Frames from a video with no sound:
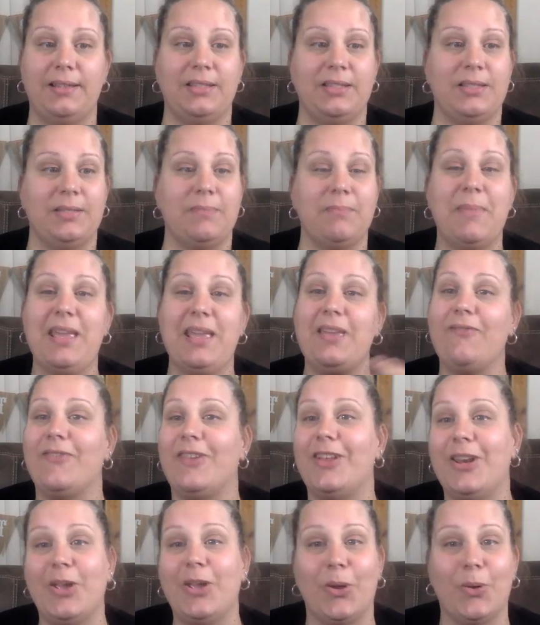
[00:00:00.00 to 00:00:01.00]
make
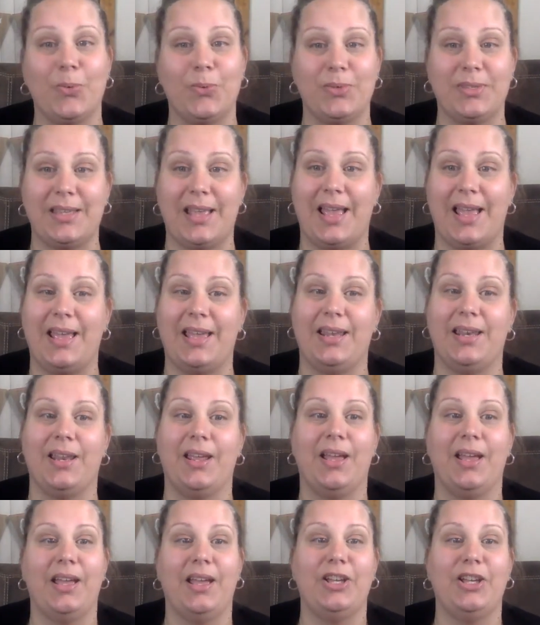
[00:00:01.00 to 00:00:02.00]
videos and
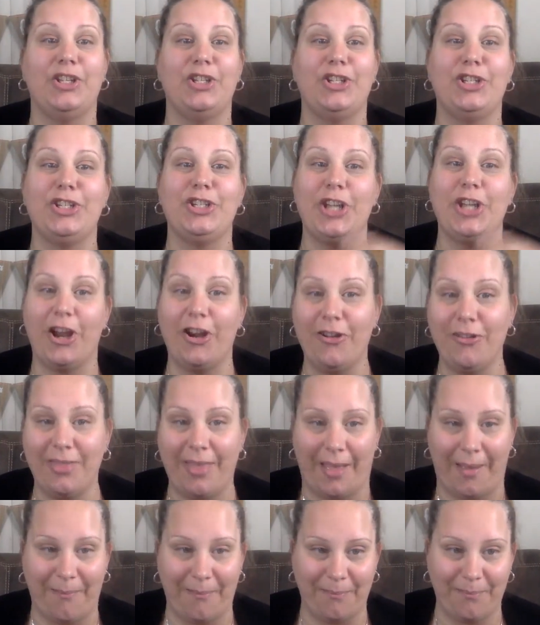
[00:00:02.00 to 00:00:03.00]
share
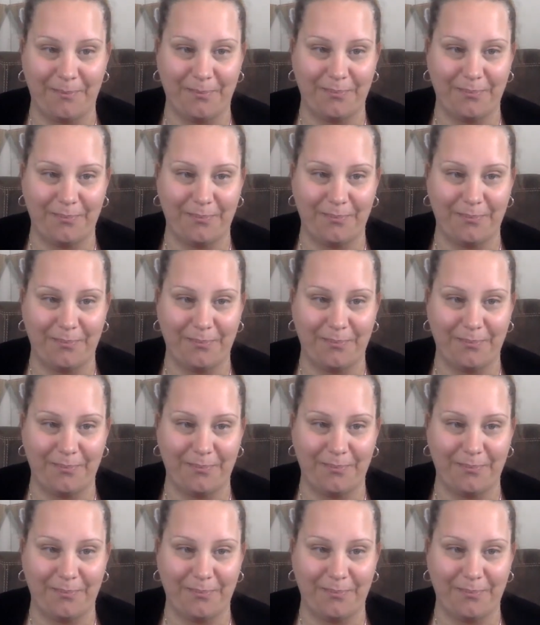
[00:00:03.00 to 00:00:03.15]
them.